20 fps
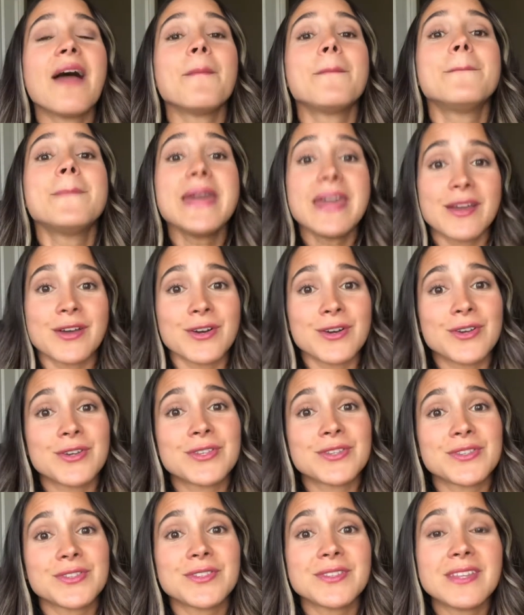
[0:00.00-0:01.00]

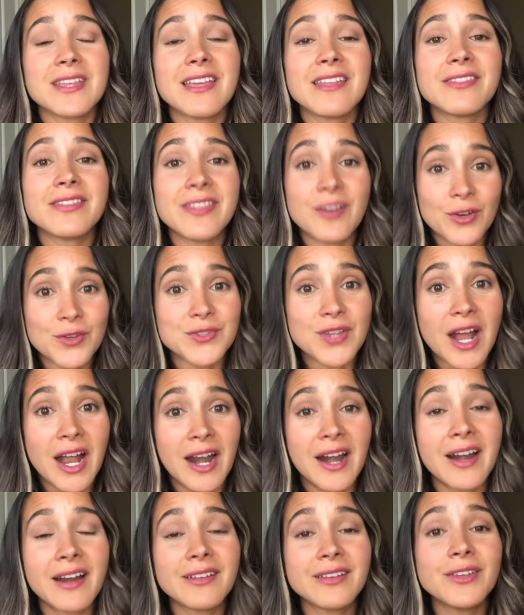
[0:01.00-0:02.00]
because those
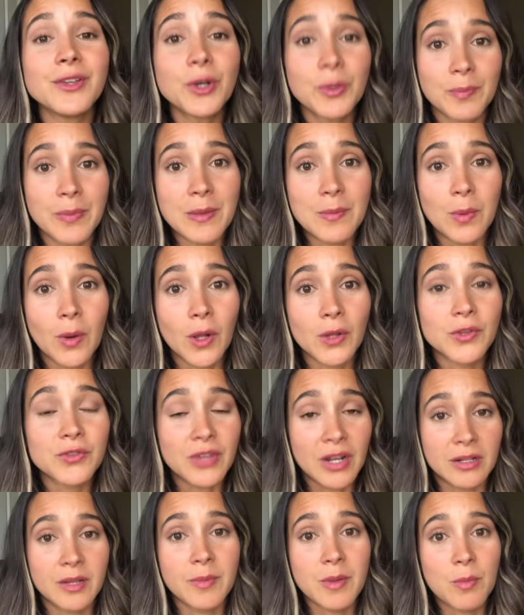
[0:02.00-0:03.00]
are your people. Those are
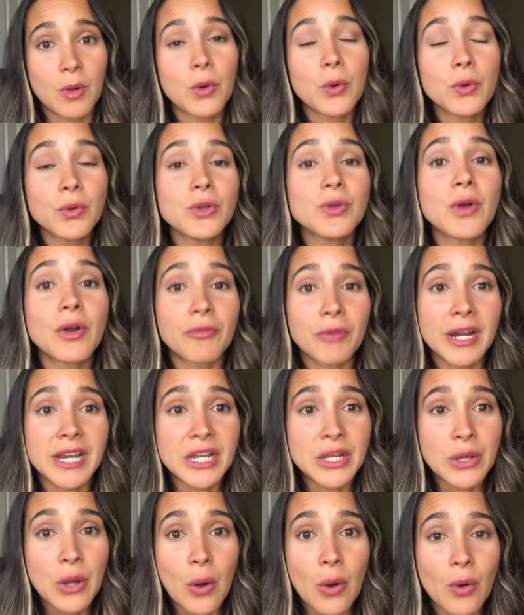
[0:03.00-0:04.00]
the people who you already
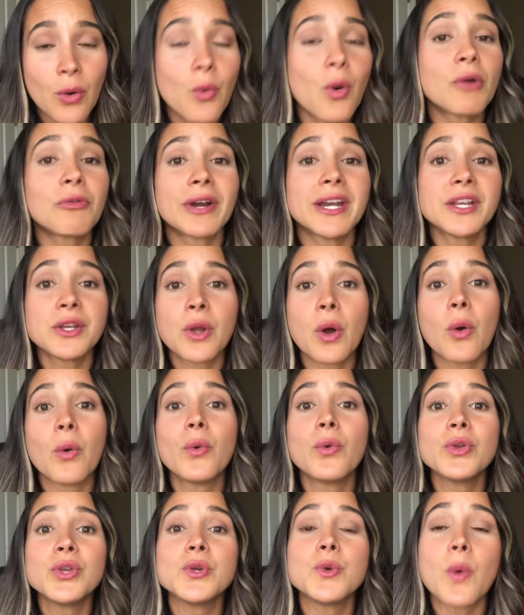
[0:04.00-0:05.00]
know, who already know
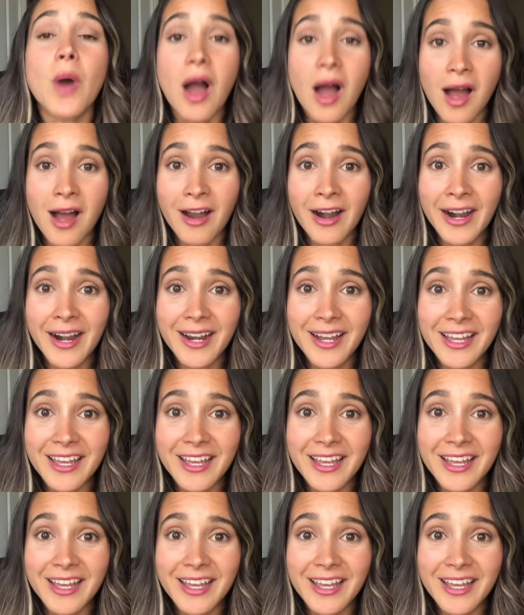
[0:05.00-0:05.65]
who you are